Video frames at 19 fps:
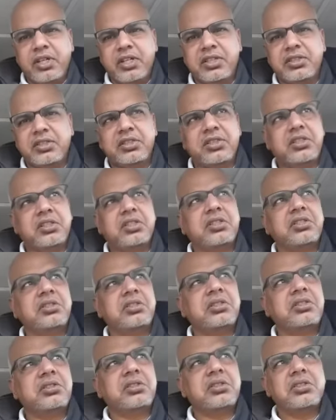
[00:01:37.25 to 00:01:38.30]
next
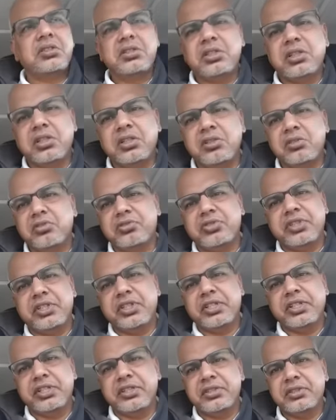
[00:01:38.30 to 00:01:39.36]
ten
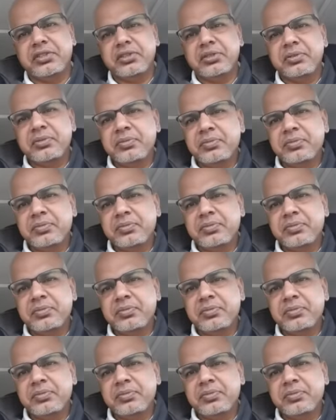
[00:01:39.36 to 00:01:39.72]
thousand years.